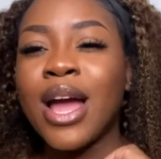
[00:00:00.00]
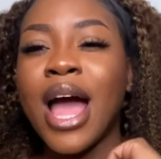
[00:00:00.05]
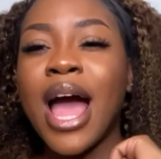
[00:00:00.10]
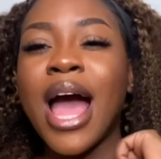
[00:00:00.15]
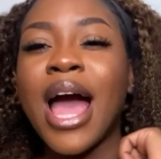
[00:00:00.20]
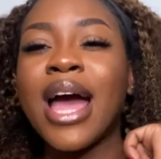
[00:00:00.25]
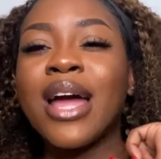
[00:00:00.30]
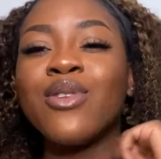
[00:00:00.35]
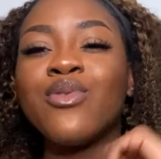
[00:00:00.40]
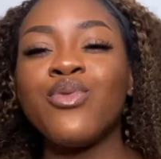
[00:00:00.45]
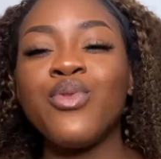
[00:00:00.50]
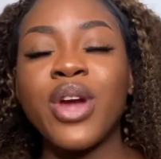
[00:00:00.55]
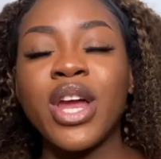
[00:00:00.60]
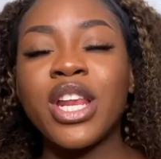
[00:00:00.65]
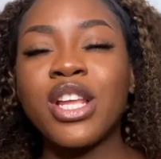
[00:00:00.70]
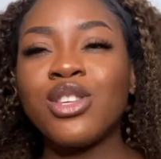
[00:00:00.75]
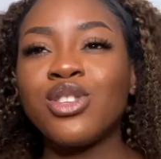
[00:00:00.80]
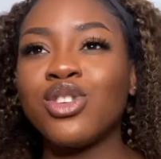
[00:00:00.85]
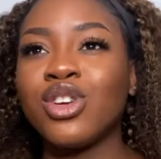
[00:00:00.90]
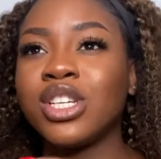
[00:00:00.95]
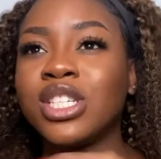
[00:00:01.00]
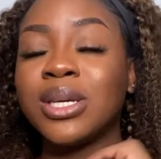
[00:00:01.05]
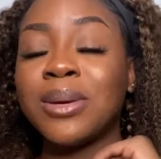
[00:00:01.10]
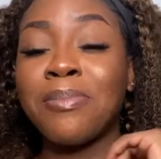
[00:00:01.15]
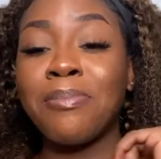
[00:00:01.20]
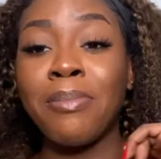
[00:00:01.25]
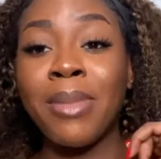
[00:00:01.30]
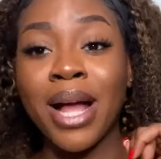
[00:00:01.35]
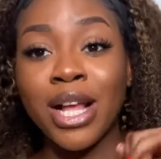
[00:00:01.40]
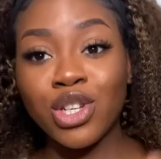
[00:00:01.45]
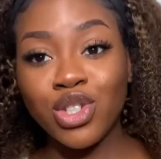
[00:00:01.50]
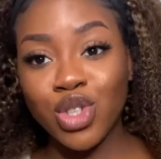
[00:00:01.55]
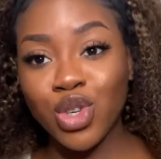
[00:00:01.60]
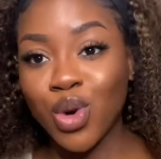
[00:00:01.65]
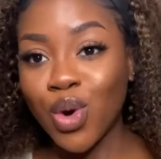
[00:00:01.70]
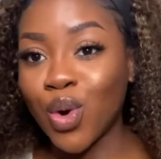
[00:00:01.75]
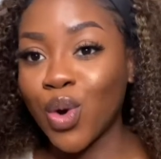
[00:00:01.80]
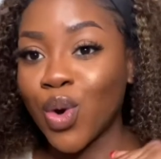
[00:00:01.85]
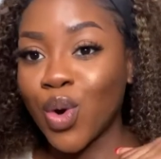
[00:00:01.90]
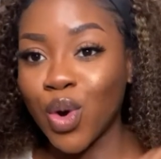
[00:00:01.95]
And red is such a
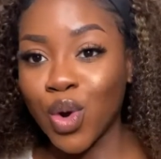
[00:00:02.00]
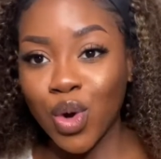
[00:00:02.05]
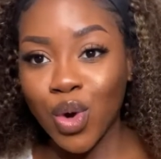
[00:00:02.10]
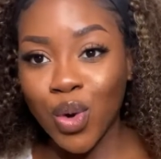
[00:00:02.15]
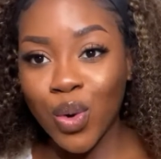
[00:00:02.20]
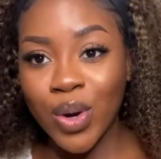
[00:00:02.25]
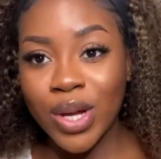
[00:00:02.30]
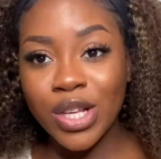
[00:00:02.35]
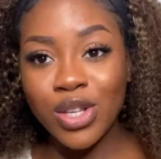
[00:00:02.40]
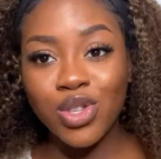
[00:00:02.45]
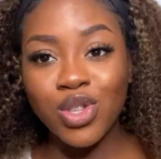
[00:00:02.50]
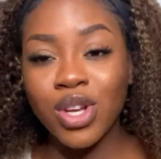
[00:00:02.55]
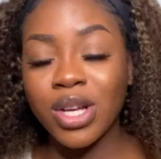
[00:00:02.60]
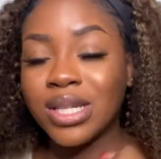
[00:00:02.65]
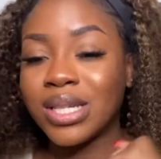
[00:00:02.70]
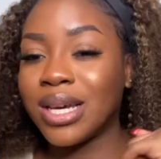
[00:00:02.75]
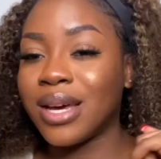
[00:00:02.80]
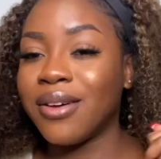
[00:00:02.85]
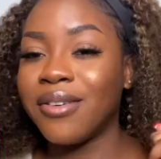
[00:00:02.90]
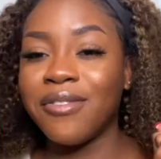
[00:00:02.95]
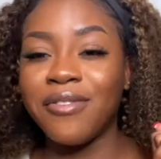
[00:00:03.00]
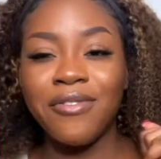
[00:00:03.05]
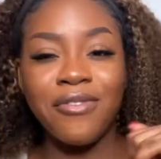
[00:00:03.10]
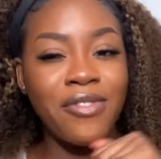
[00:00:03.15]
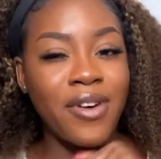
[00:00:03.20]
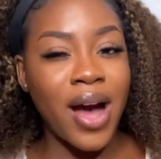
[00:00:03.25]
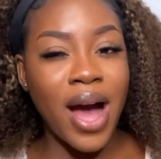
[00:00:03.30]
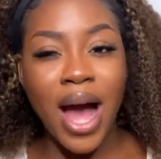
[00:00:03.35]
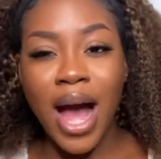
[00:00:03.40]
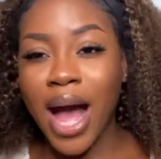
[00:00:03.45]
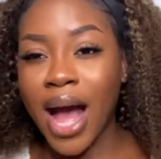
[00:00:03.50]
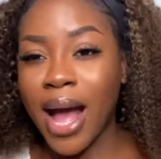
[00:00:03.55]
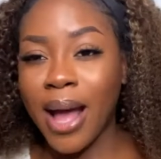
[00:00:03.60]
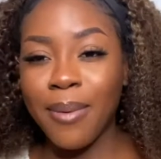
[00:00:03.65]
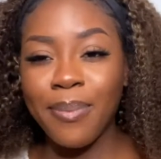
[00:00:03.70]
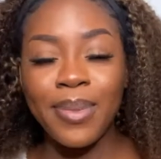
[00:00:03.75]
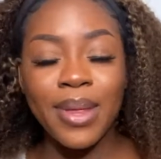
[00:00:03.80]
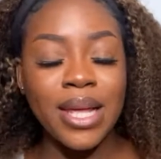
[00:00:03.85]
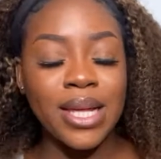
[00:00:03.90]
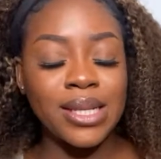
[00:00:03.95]
mature color. It's such a
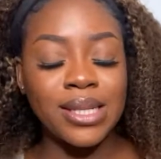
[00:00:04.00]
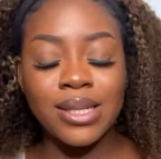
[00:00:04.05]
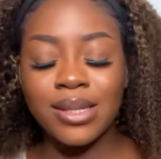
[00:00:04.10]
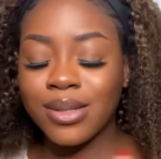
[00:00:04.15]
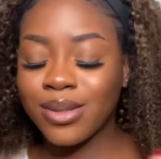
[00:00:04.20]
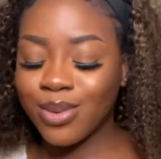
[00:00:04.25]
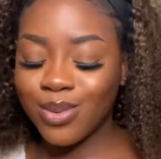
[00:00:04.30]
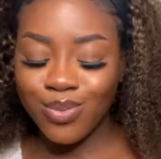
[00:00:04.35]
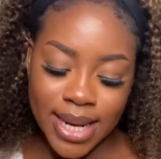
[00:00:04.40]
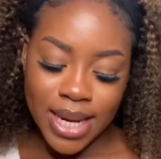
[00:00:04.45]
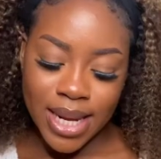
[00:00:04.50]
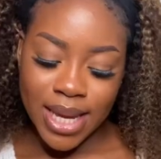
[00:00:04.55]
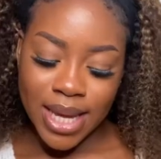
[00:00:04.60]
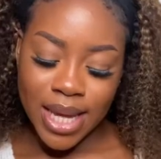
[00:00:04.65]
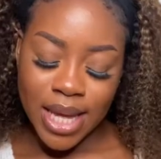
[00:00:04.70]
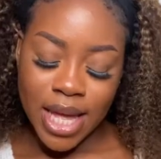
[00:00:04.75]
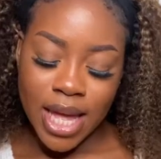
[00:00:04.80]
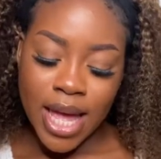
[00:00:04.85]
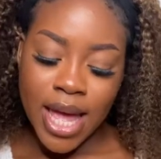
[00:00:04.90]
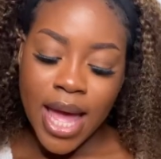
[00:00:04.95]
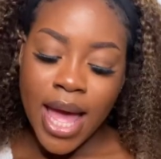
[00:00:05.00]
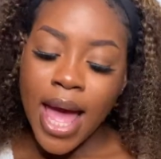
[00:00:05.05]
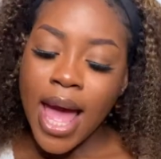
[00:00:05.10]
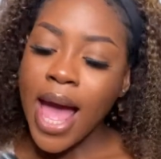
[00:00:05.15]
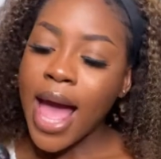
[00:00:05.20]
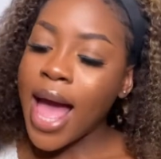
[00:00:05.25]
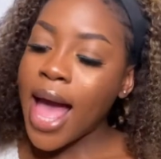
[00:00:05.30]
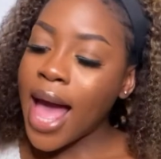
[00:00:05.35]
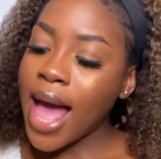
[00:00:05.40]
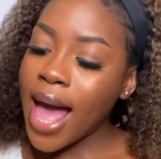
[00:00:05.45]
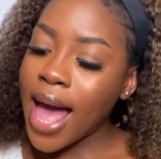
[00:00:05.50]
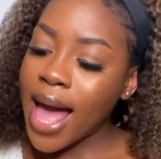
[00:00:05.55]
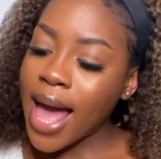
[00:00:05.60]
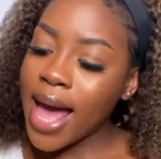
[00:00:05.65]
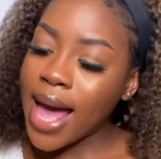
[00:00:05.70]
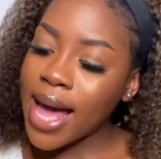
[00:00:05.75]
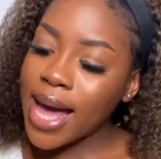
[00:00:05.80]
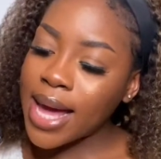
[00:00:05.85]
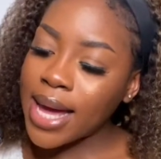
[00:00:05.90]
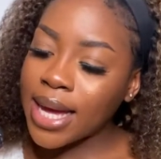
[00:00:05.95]
vibe. It's,
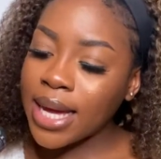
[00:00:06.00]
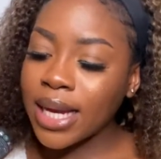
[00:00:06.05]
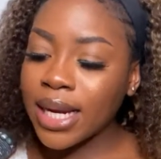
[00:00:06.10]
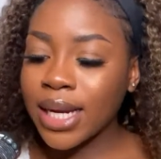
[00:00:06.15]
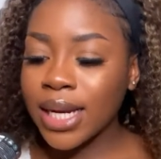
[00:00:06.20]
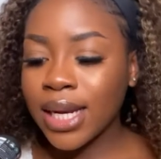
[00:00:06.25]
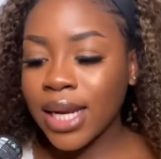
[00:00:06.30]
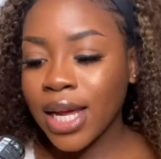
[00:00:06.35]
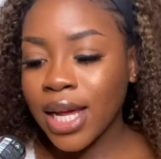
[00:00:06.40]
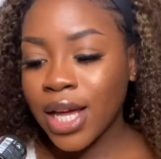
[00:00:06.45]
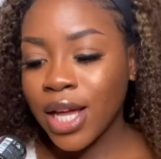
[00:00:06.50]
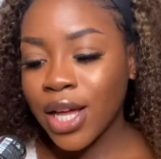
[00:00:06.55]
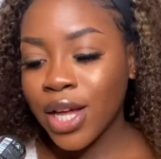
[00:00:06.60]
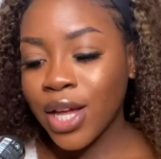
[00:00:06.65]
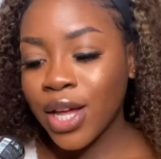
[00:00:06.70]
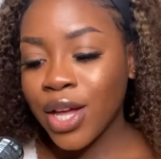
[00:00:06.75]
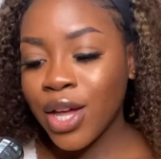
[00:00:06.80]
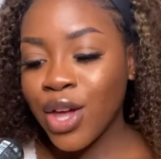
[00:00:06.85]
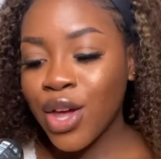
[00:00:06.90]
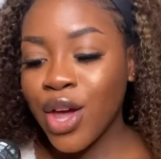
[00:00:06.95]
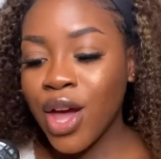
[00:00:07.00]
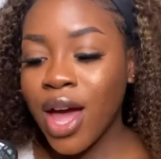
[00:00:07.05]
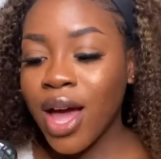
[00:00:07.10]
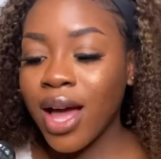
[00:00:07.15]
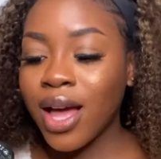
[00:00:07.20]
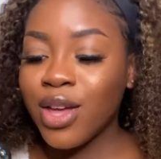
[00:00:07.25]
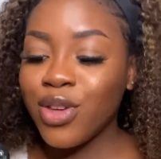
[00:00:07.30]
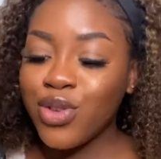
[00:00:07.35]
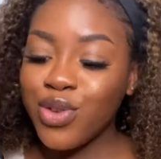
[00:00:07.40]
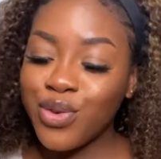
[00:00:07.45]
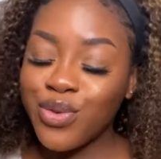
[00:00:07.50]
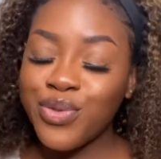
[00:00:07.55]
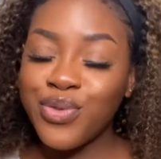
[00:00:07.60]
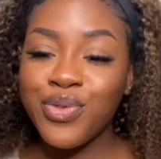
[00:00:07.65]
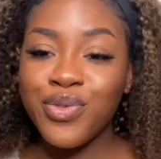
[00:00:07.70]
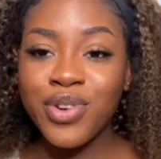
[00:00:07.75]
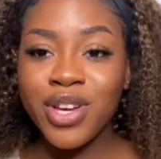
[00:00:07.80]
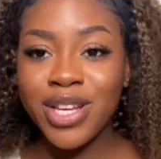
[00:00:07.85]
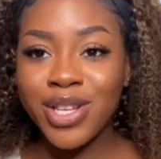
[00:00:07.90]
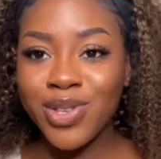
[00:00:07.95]
and you're
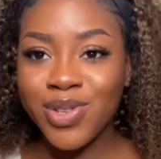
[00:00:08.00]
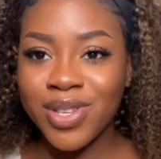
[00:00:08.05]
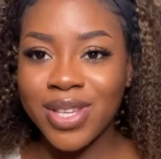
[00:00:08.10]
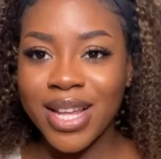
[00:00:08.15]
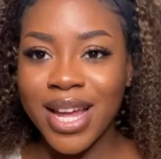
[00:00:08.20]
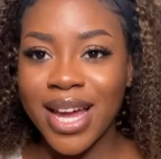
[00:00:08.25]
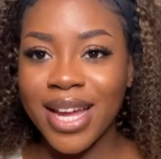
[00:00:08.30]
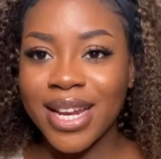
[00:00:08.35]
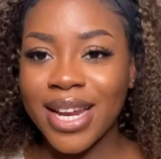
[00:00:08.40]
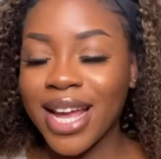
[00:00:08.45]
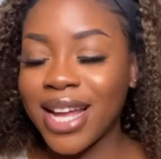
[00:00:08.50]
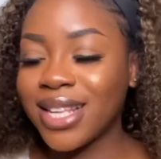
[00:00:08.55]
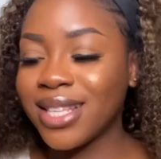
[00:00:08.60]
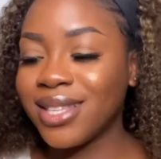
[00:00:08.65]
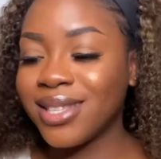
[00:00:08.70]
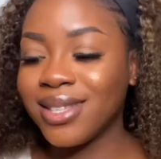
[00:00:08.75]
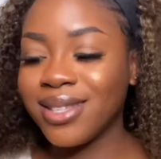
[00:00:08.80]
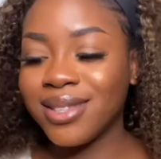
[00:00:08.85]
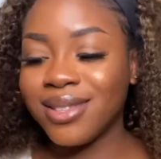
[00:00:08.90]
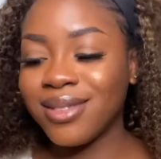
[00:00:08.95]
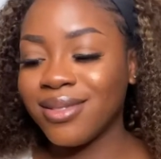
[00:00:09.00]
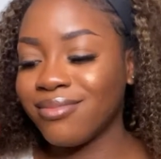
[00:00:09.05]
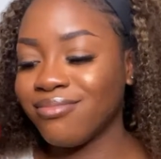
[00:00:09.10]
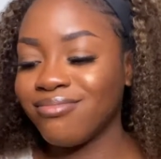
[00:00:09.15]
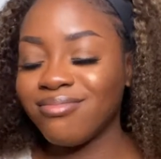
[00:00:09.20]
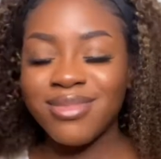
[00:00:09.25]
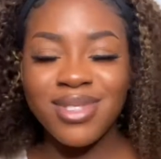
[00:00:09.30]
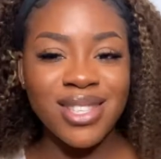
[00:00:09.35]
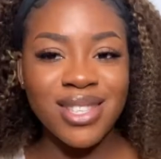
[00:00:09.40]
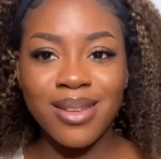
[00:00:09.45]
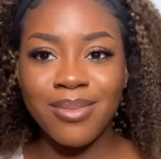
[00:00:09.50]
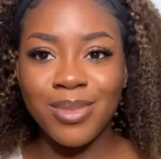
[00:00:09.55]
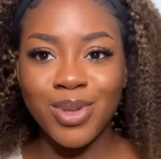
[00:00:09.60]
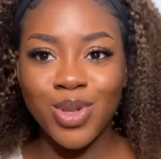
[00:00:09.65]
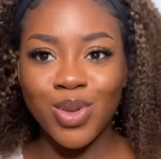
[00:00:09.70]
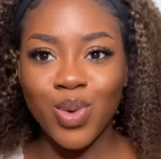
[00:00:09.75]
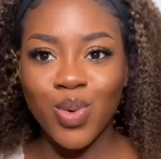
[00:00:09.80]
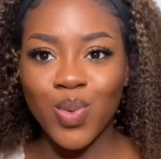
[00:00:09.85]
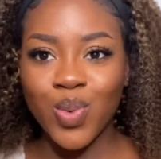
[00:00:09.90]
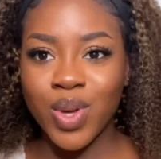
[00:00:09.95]
free tonight. Like, this name is
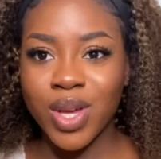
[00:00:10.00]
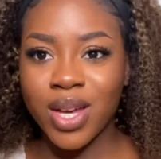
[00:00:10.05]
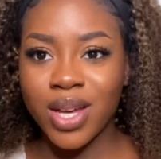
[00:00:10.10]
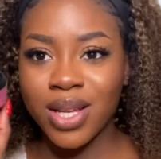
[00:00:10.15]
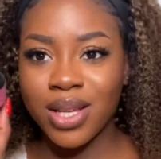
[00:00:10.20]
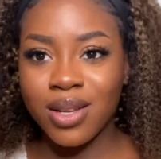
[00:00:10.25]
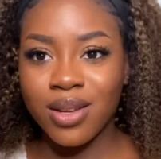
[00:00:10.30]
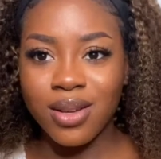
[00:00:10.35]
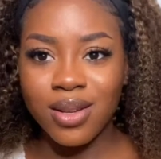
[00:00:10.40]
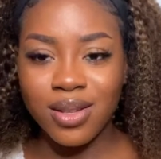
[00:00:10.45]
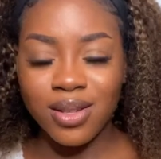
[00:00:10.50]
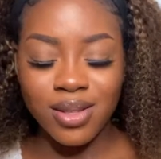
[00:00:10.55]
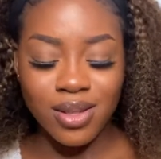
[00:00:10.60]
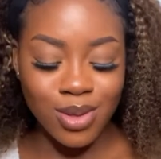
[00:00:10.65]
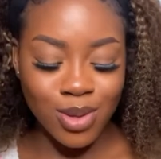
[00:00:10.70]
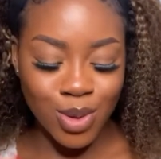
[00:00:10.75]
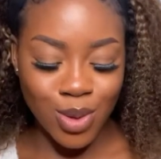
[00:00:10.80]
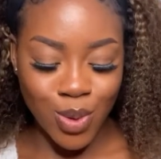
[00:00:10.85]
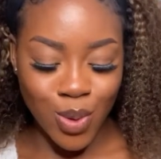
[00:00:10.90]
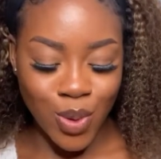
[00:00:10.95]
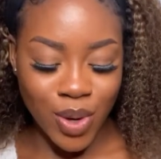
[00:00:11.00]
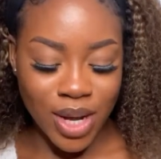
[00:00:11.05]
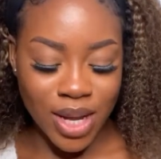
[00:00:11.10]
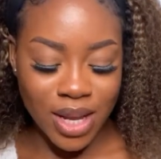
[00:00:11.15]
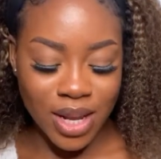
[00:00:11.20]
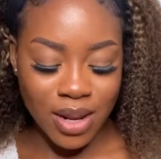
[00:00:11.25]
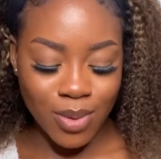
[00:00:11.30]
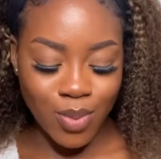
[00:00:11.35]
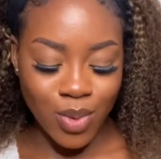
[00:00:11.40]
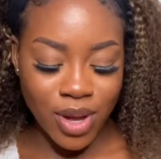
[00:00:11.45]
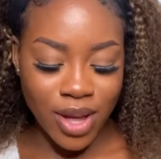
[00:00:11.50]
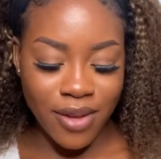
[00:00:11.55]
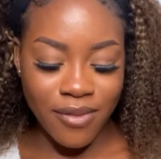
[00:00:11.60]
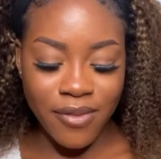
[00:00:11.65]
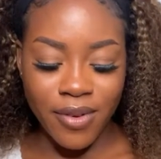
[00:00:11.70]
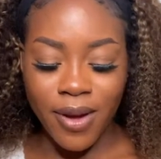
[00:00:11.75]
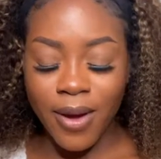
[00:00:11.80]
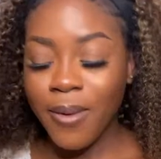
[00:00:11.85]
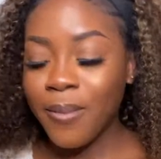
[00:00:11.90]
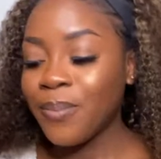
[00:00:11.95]
so weird because it's long and
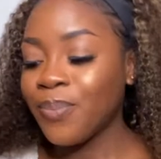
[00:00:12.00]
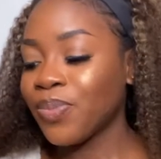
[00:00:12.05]
whatever.